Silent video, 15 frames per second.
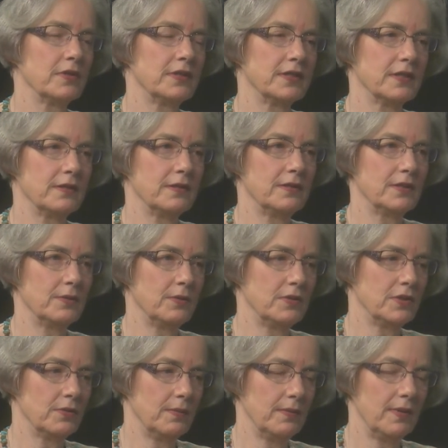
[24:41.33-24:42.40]
To, to,
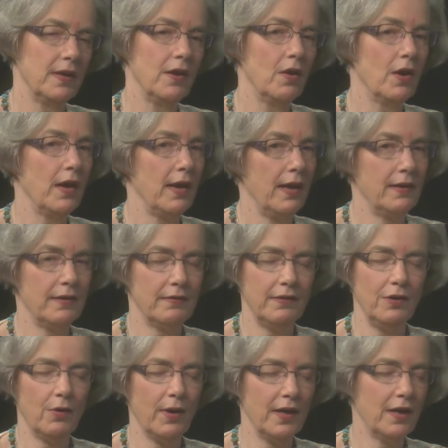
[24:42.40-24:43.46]
to and
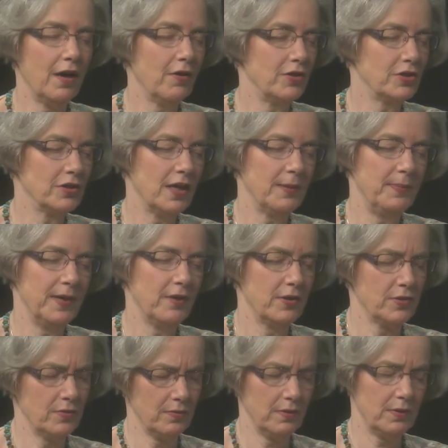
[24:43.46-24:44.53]
you know, I encourage a lot of
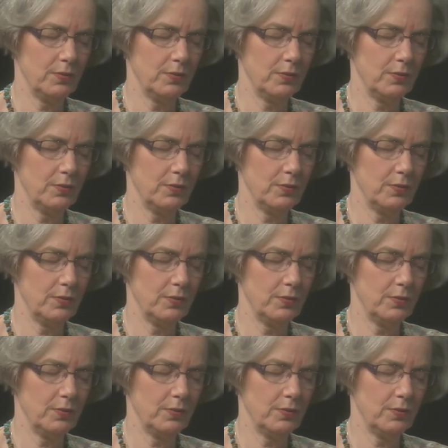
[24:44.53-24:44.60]
parents who will,